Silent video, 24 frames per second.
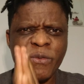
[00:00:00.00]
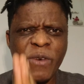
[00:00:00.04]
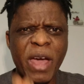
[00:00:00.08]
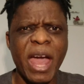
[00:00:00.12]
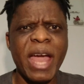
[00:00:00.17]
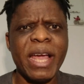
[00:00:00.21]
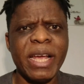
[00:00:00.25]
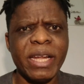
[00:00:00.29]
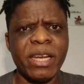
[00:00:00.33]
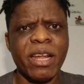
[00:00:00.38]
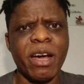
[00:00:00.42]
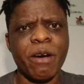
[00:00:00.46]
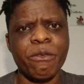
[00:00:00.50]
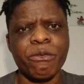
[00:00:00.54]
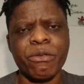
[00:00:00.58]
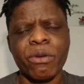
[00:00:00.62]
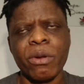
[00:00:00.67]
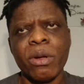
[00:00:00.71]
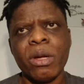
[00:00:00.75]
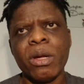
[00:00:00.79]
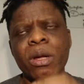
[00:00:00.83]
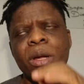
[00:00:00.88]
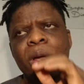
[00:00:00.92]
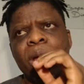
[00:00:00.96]
Fair enough.
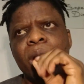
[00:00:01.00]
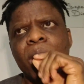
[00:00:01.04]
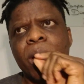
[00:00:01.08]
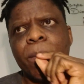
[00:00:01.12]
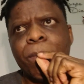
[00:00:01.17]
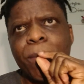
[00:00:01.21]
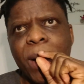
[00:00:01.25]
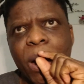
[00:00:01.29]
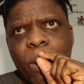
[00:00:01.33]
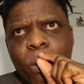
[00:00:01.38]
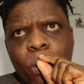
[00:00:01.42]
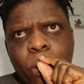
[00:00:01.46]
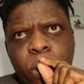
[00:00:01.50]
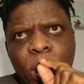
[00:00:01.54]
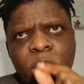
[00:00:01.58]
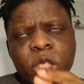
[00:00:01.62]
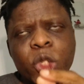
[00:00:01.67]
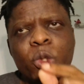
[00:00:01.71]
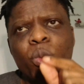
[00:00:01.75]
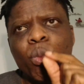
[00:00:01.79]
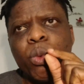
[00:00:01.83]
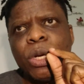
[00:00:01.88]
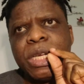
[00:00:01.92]
But what